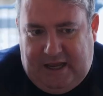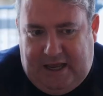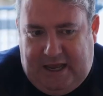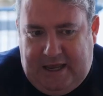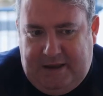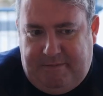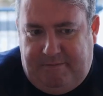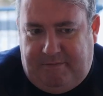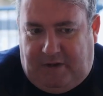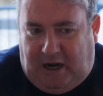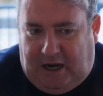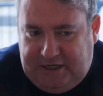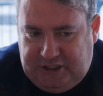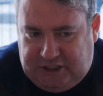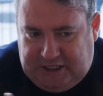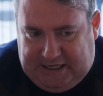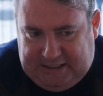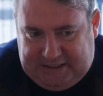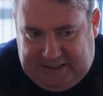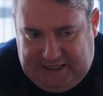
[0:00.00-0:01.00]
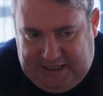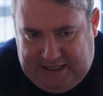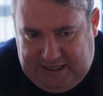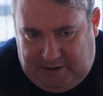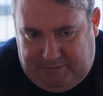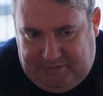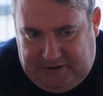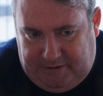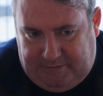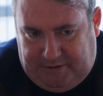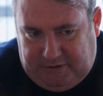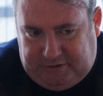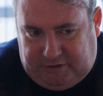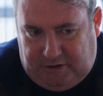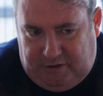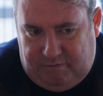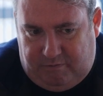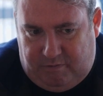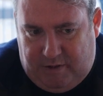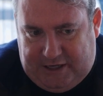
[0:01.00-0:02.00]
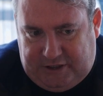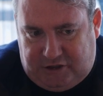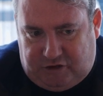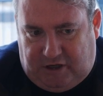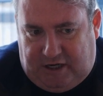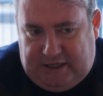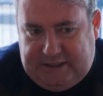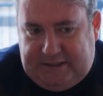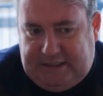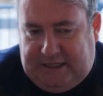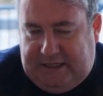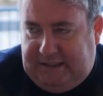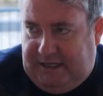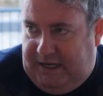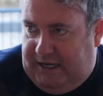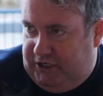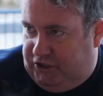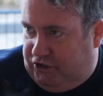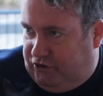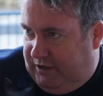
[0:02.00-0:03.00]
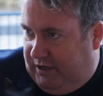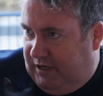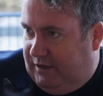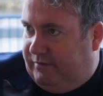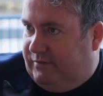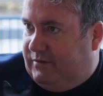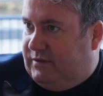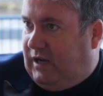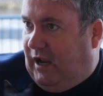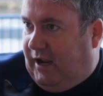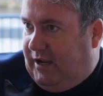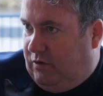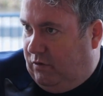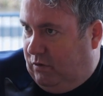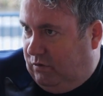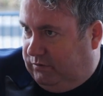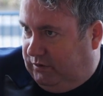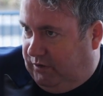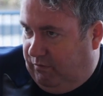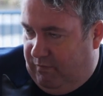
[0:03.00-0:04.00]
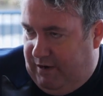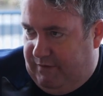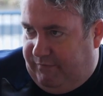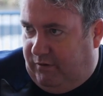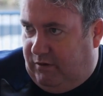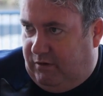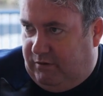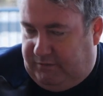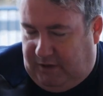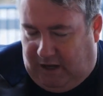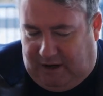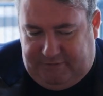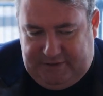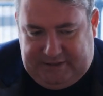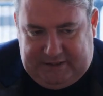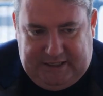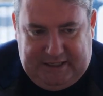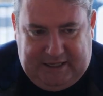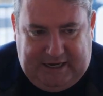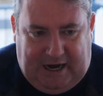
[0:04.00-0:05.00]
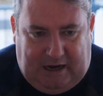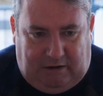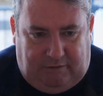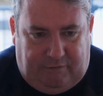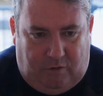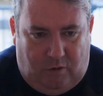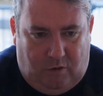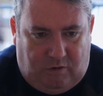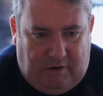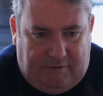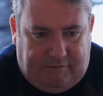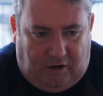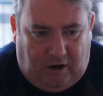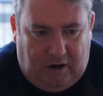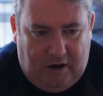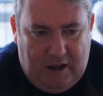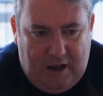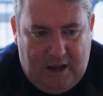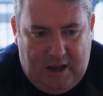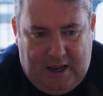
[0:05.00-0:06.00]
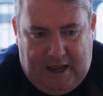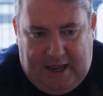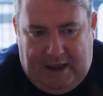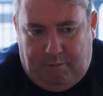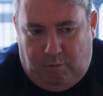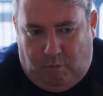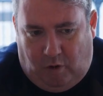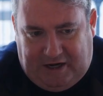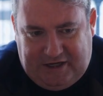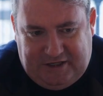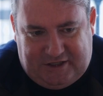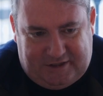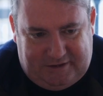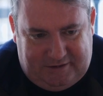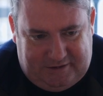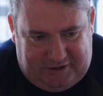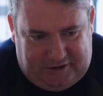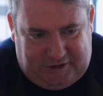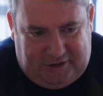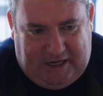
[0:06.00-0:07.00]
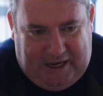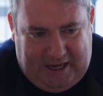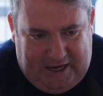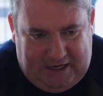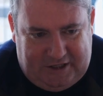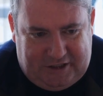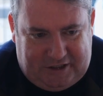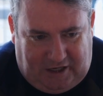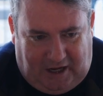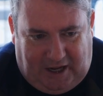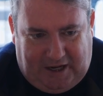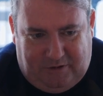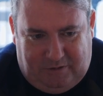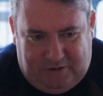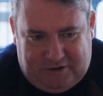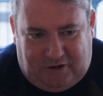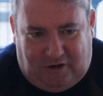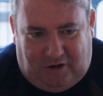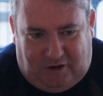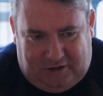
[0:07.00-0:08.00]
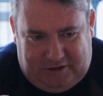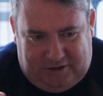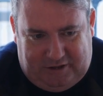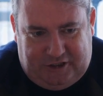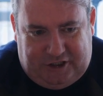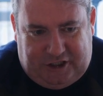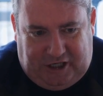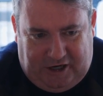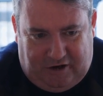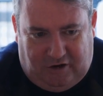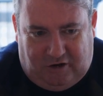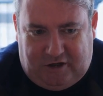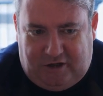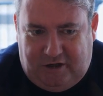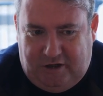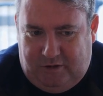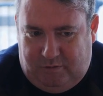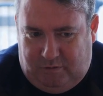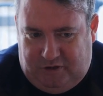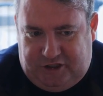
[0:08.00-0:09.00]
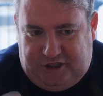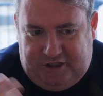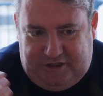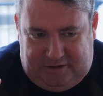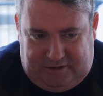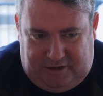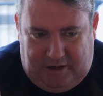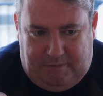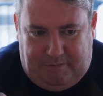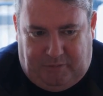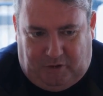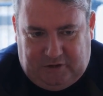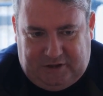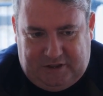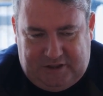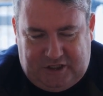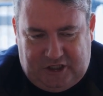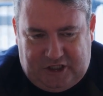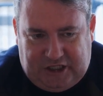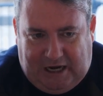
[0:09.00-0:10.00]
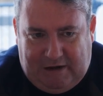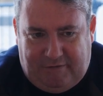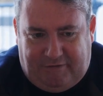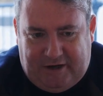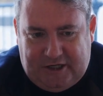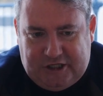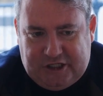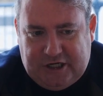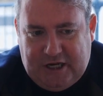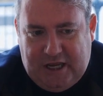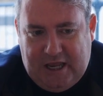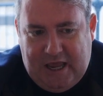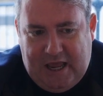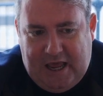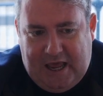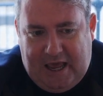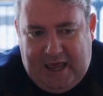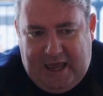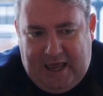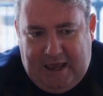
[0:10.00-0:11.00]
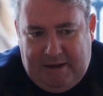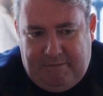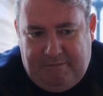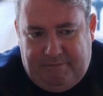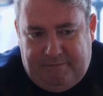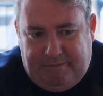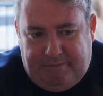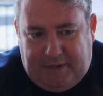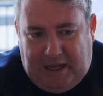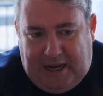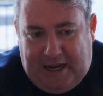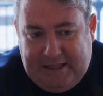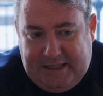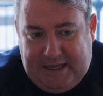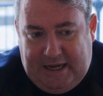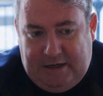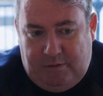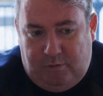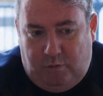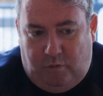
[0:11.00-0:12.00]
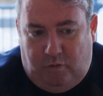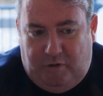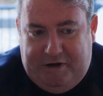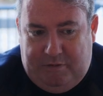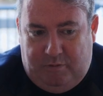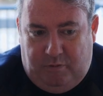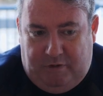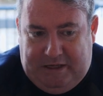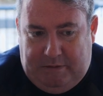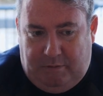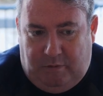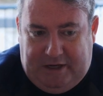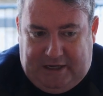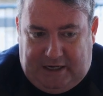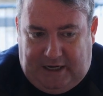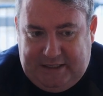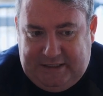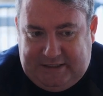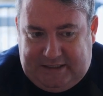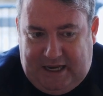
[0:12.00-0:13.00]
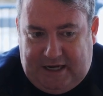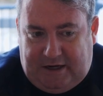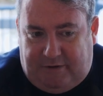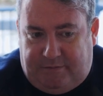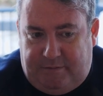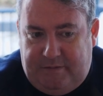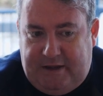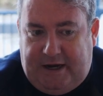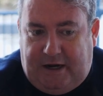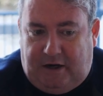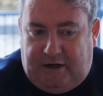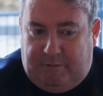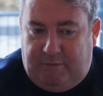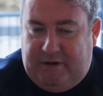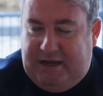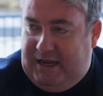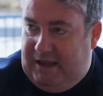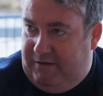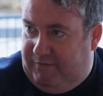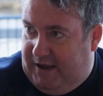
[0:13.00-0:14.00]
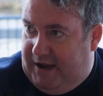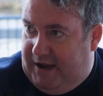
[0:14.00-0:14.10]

I chat to you a little bit about the restaurant, the history of Sligo, the river, obviously the Garvogue River, why Sligo is called Sligo, which is the abundance of shellfish. And then we kind of take it from there. Then we leave